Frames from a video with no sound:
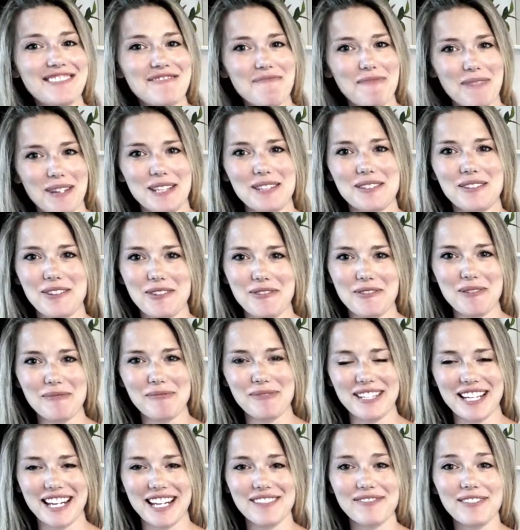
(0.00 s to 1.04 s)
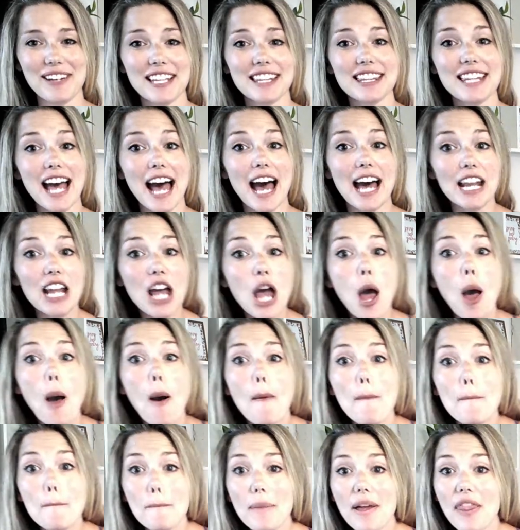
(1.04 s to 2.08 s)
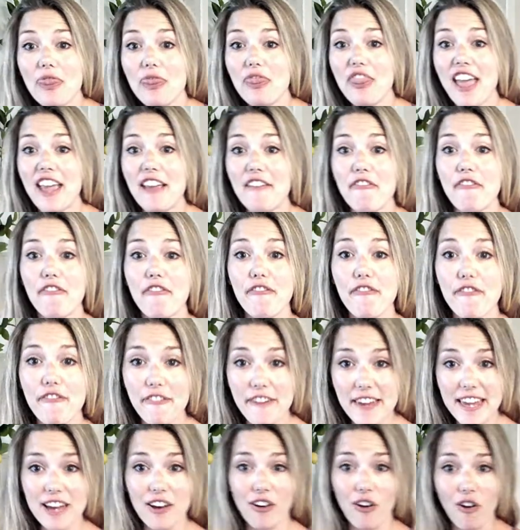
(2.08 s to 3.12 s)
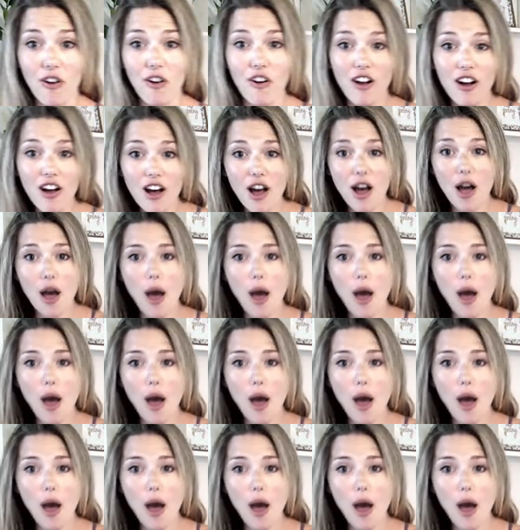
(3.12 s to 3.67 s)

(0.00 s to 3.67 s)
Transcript: be too upset about that. But they feel